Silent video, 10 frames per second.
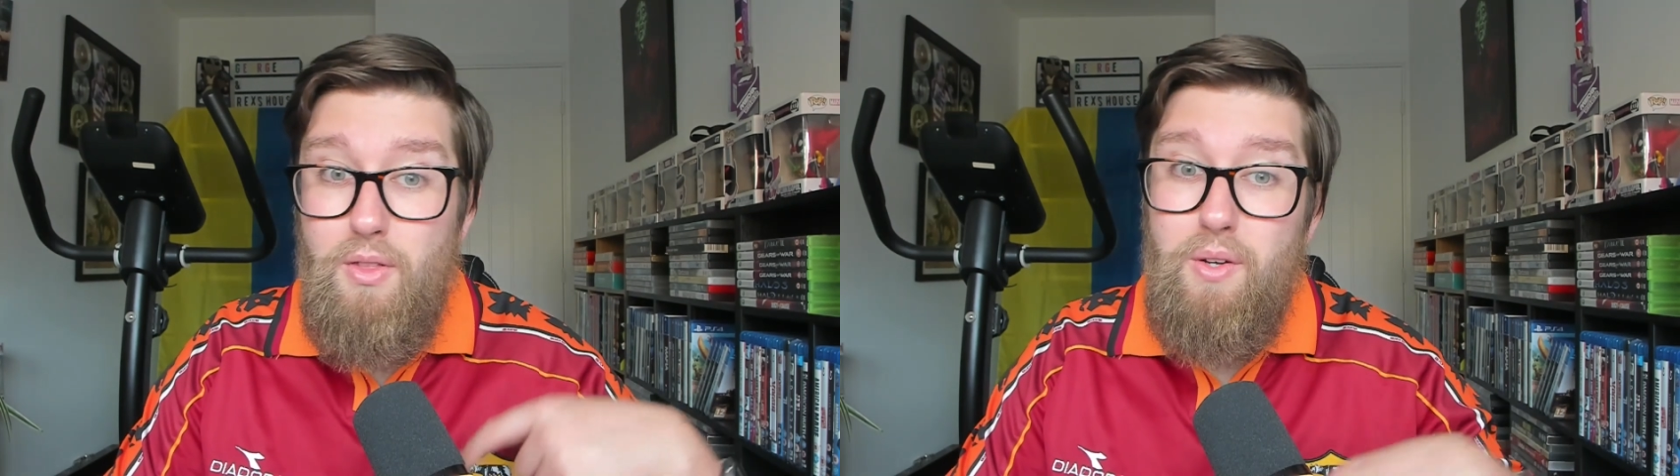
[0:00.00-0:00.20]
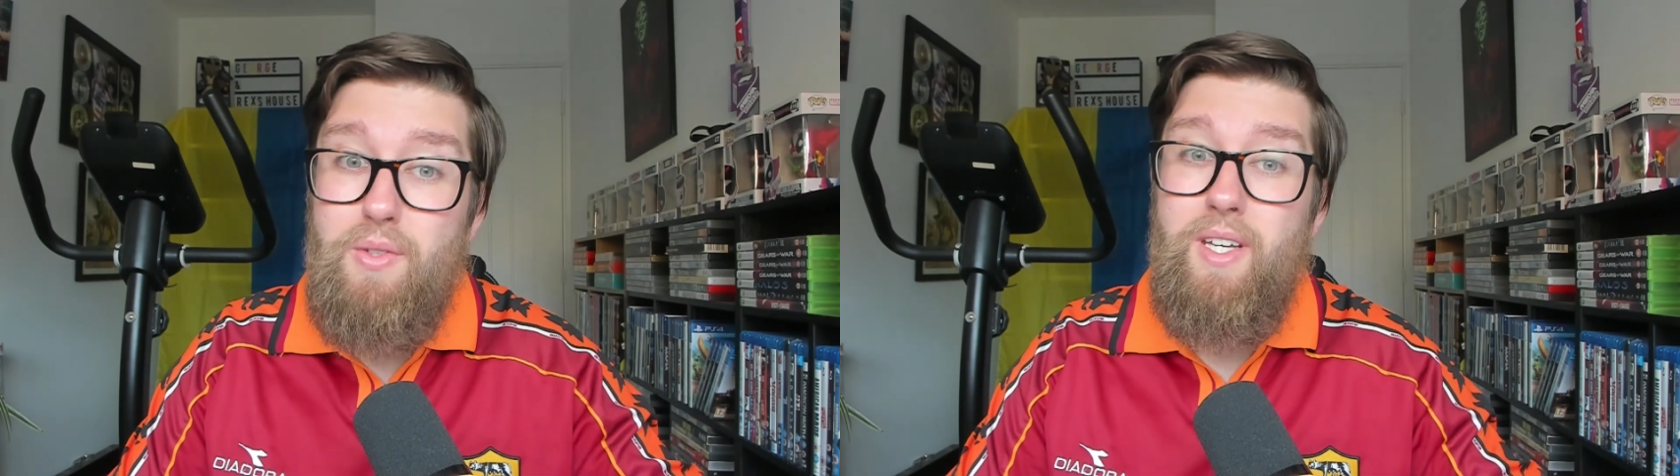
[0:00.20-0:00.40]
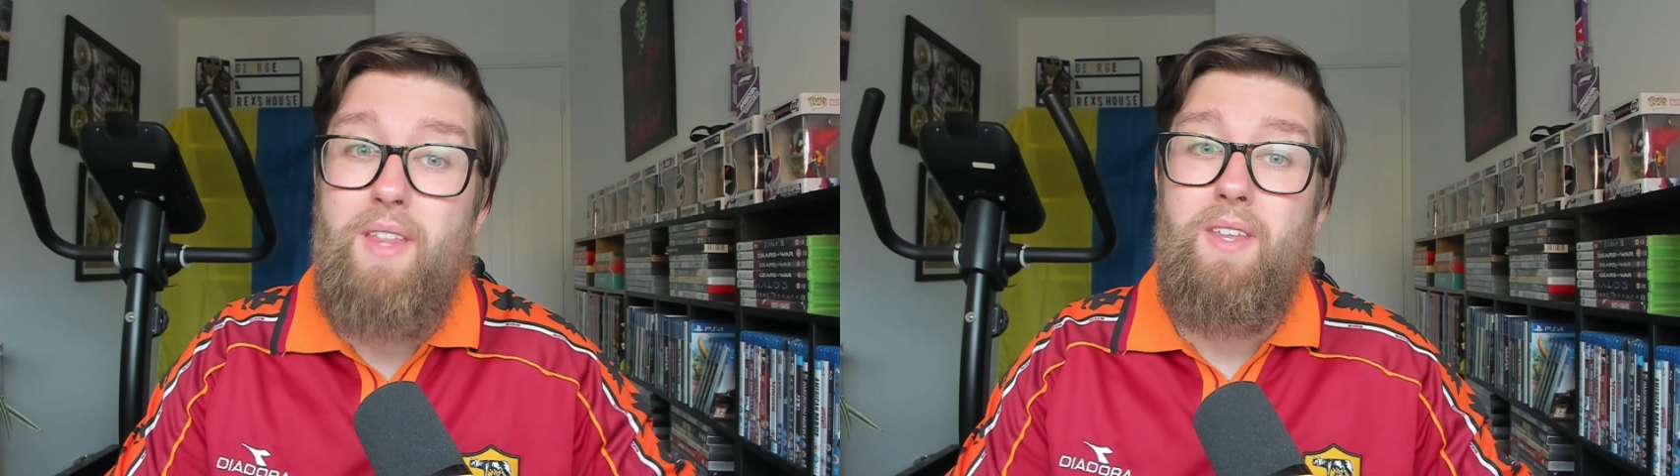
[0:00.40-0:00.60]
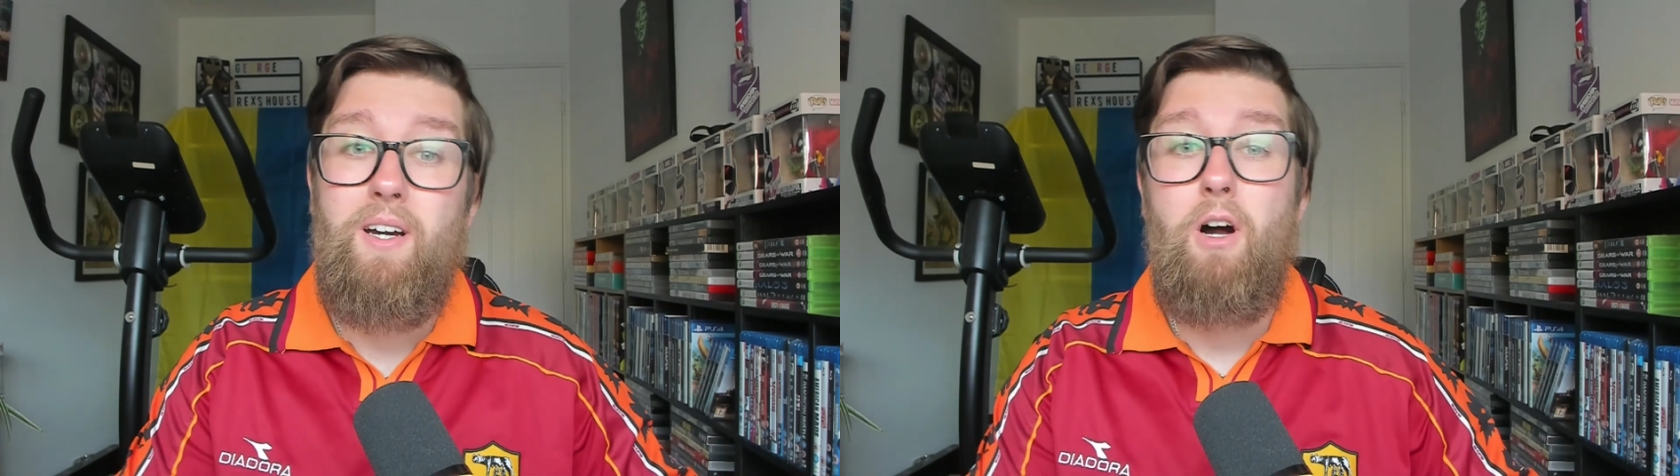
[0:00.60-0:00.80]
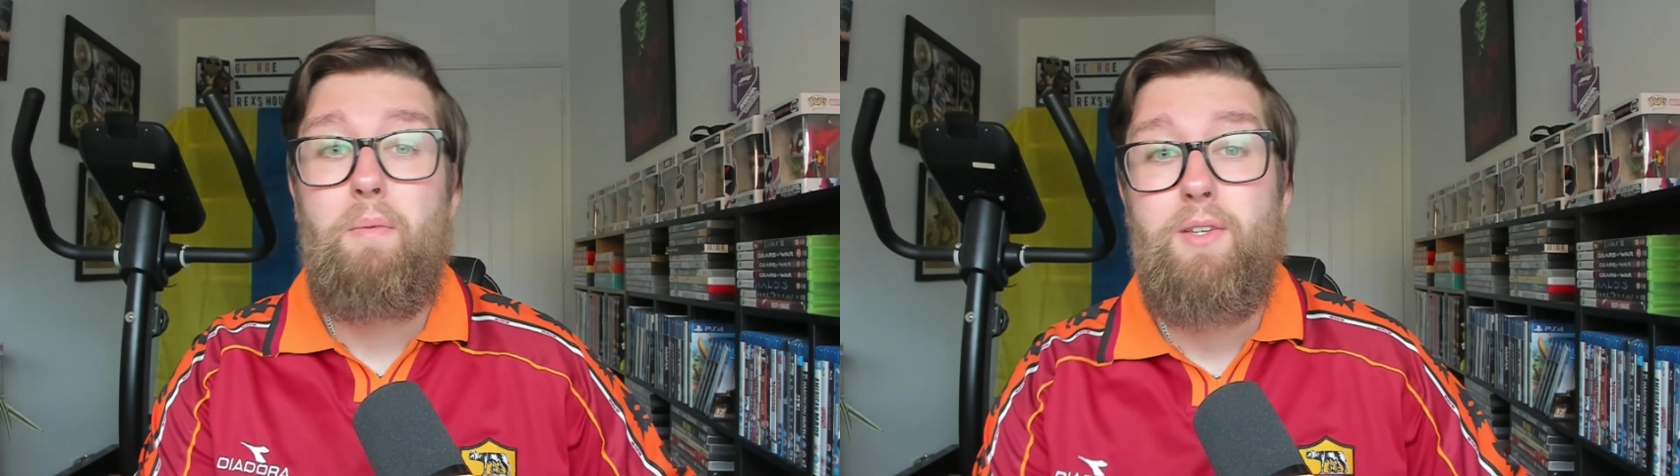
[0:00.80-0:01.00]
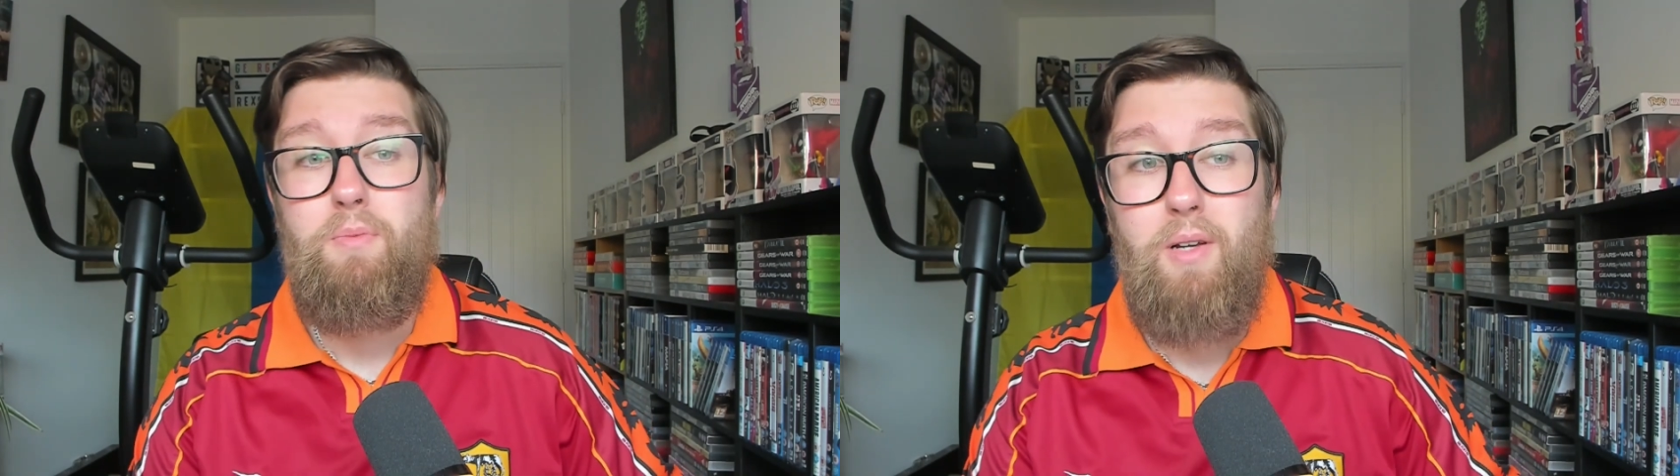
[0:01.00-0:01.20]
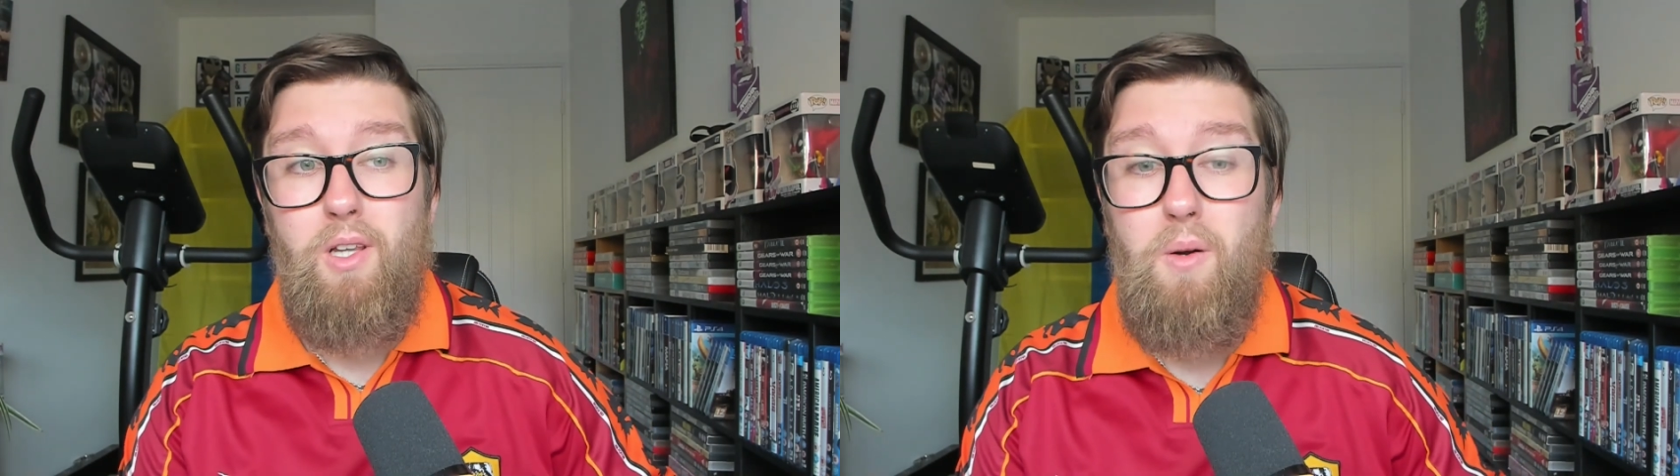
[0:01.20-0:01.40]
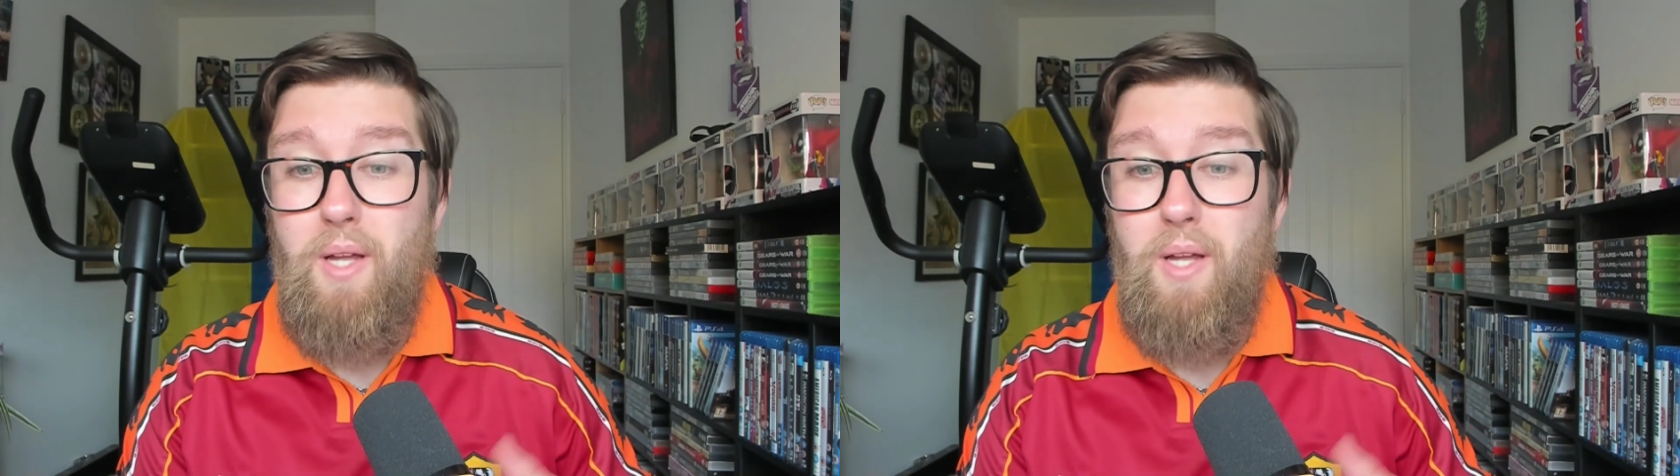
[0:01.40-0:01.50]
thoughts in the comments below.